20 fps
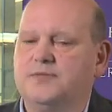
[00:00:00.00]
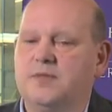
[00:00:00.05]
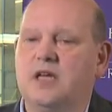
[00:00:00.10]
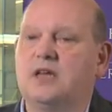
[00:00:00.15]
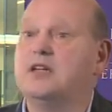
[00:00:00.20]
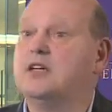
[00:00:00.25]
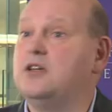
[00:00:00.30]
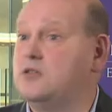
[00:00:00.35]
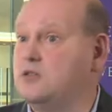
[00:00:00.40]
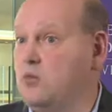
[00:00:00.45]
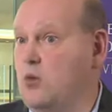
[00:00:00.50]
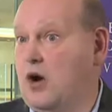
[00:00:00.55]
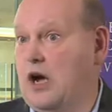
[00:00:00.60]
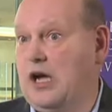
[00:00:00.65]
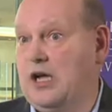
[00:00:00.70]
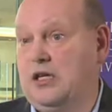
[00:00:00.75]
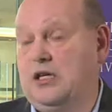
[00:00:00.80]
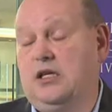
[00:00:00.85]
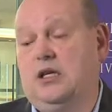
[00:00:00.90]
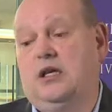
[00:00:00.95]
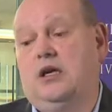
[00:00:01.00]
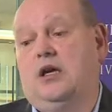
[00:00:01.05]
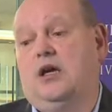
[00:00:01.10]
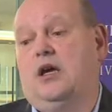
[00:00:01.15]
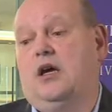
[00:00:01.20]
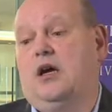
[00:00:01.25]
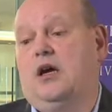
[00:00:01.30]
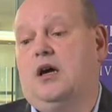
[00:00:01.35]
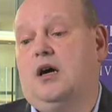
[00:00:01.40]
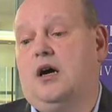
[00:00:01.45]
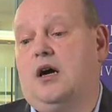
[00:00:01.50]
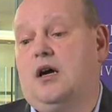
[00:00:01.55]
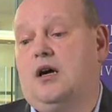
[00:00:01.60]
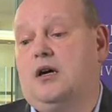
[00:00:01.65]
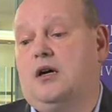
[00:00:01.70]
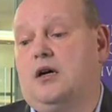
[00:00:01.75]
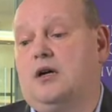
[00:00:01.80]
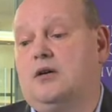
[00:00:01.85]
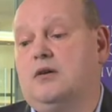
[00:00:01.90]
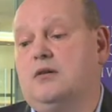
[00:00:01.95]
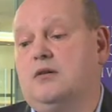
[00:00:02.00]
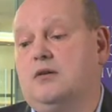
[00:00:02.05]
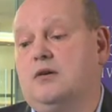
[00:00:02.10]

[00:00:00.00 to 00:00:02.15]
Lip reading: And here's why.